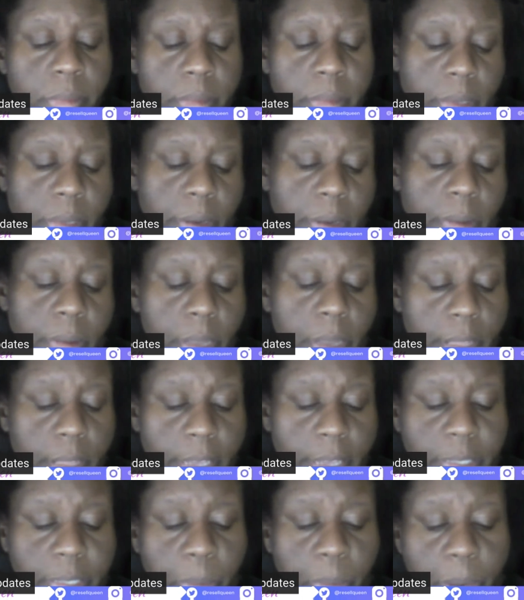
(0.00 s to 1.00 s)
So
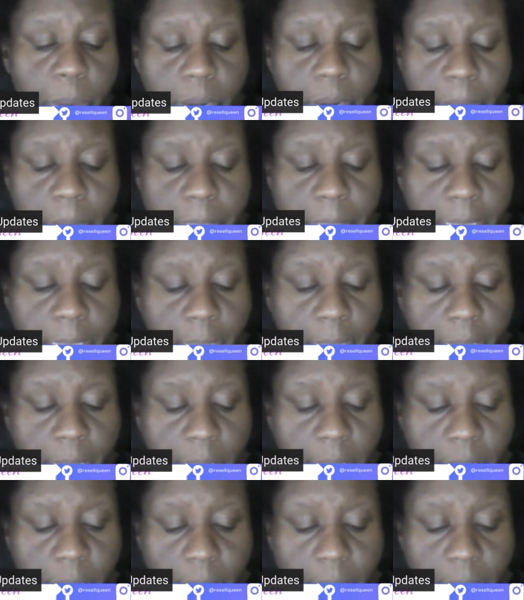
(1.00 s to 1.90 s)
that's one update.